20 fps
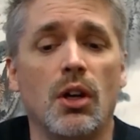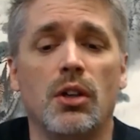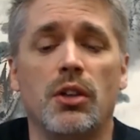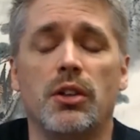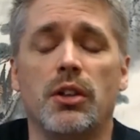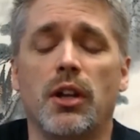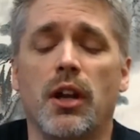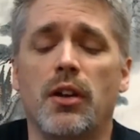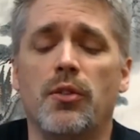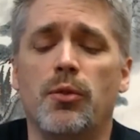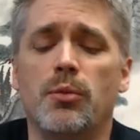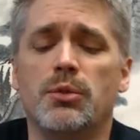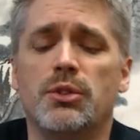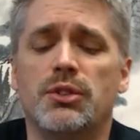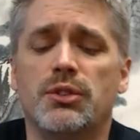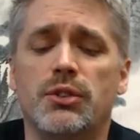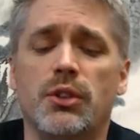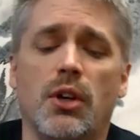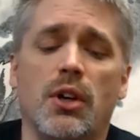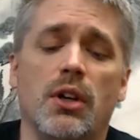None of them
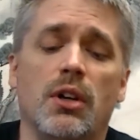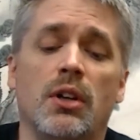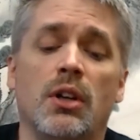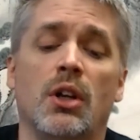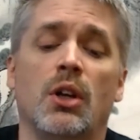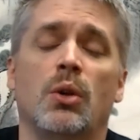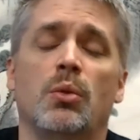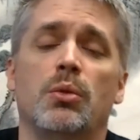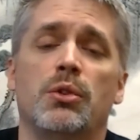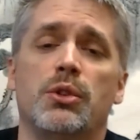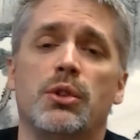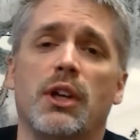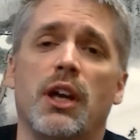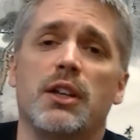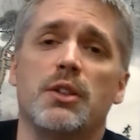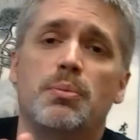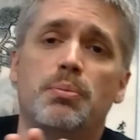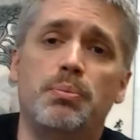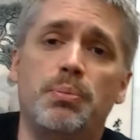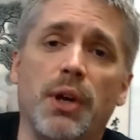start with you
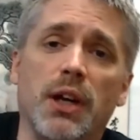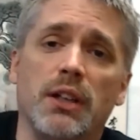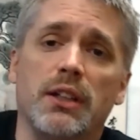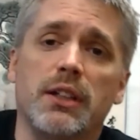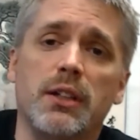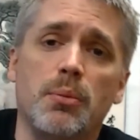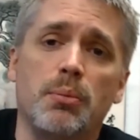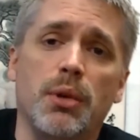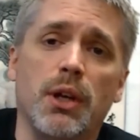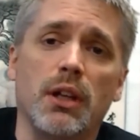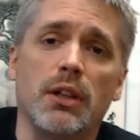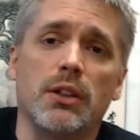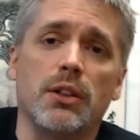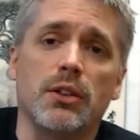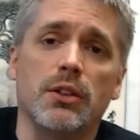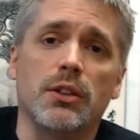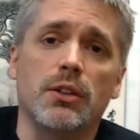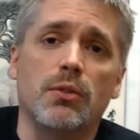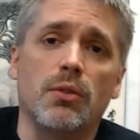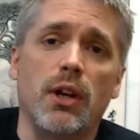guys belly to belly
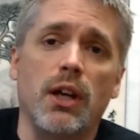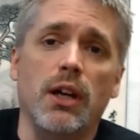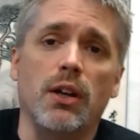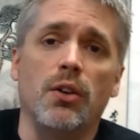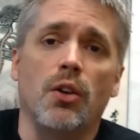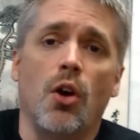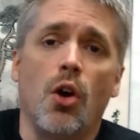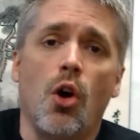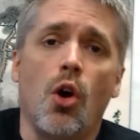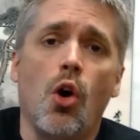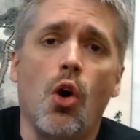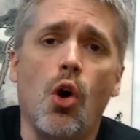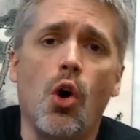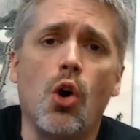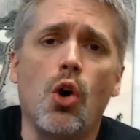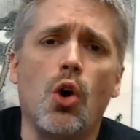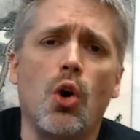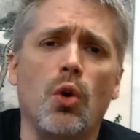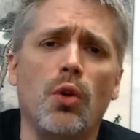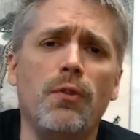on the ground.
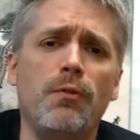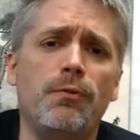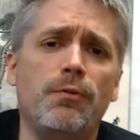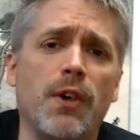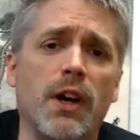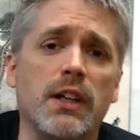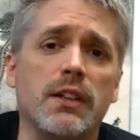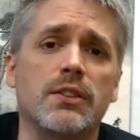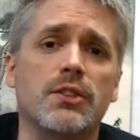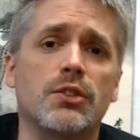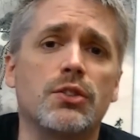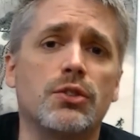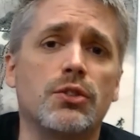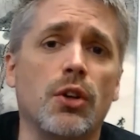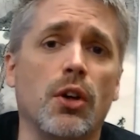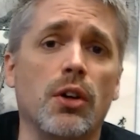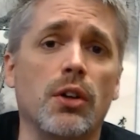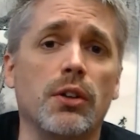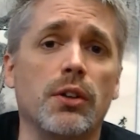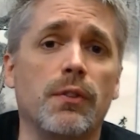All the fights
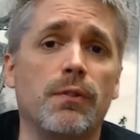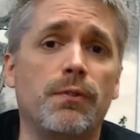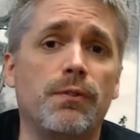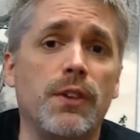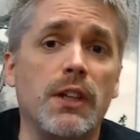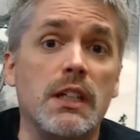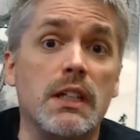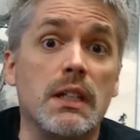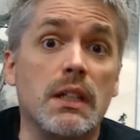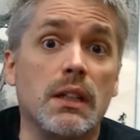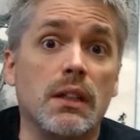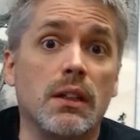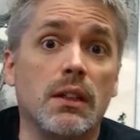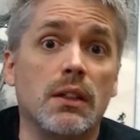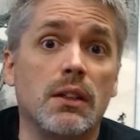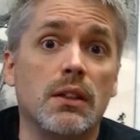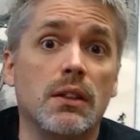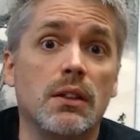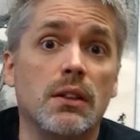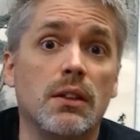start on the feet.
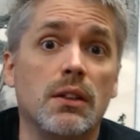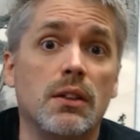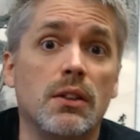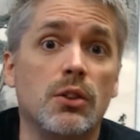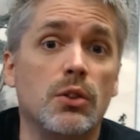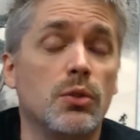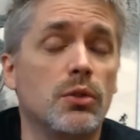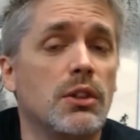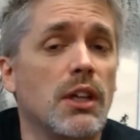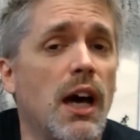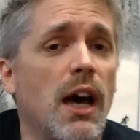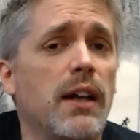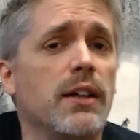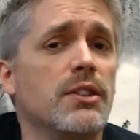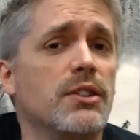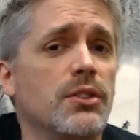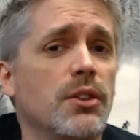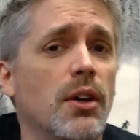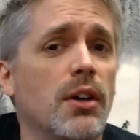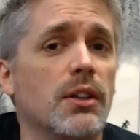You gotta
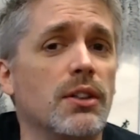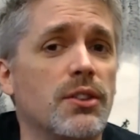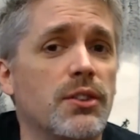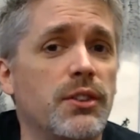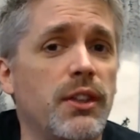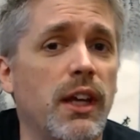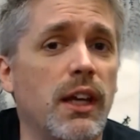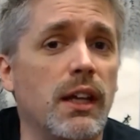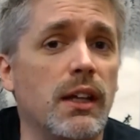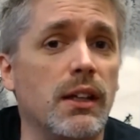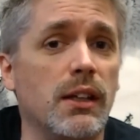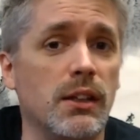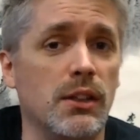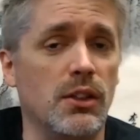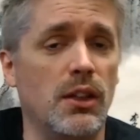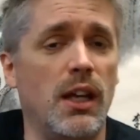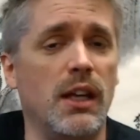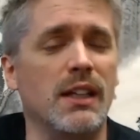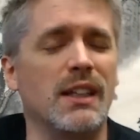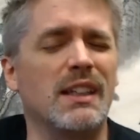start standing
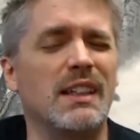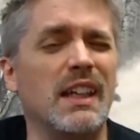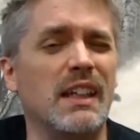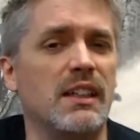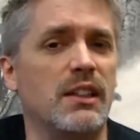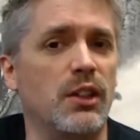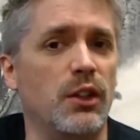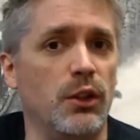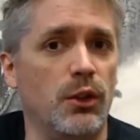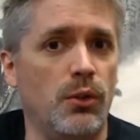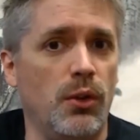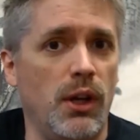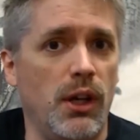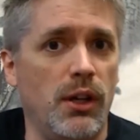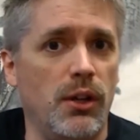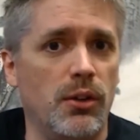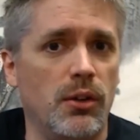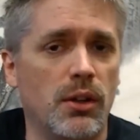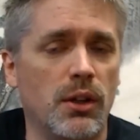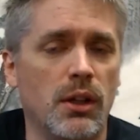and get to the
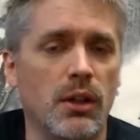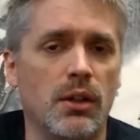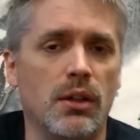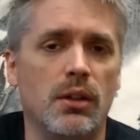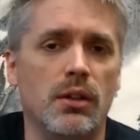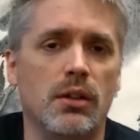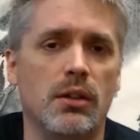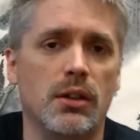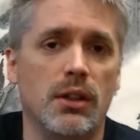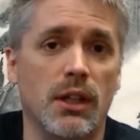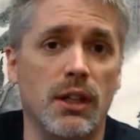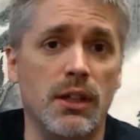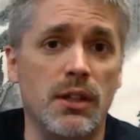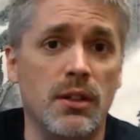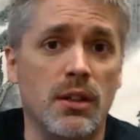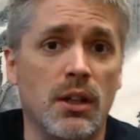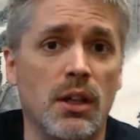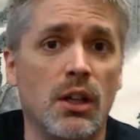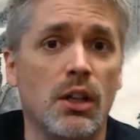ground, okay?